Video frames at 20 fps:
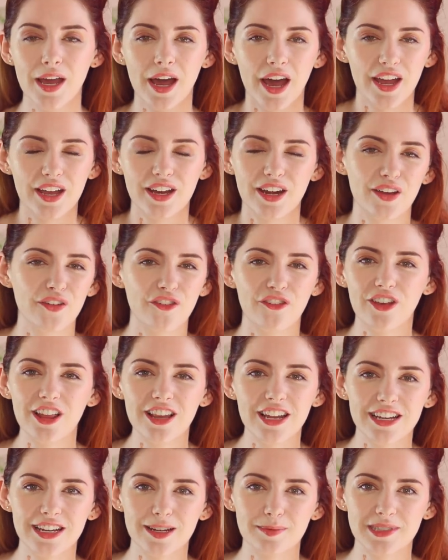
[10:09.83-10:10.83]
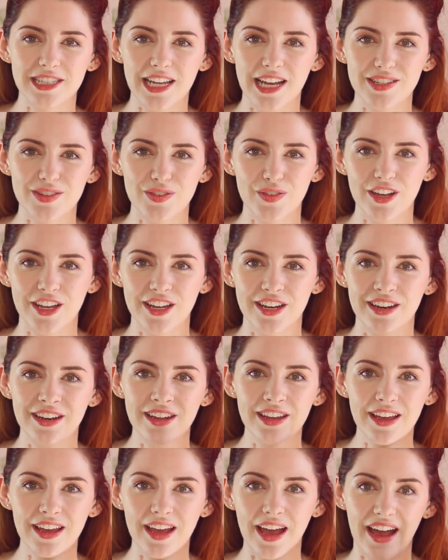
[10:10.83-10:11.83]
I feel like I'm satisfying
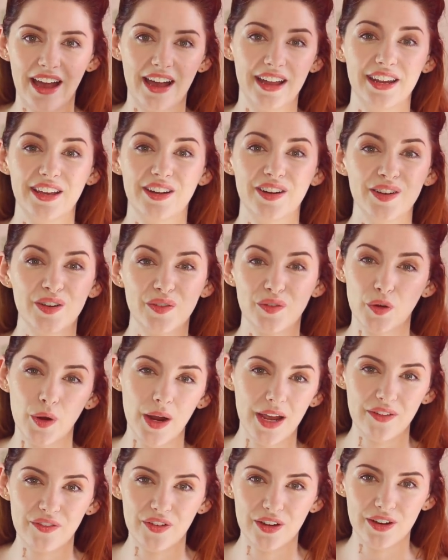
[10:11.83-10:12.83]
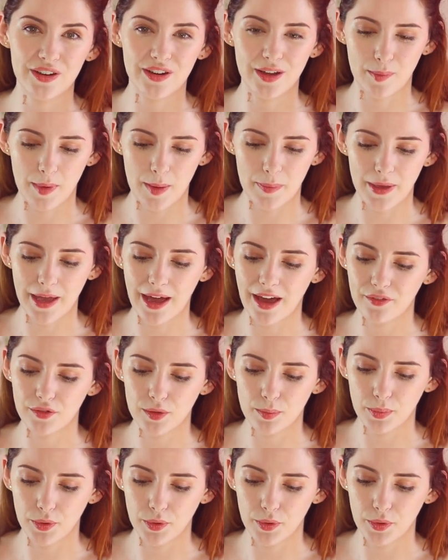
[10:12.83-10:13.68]
any kind of craving I might be having,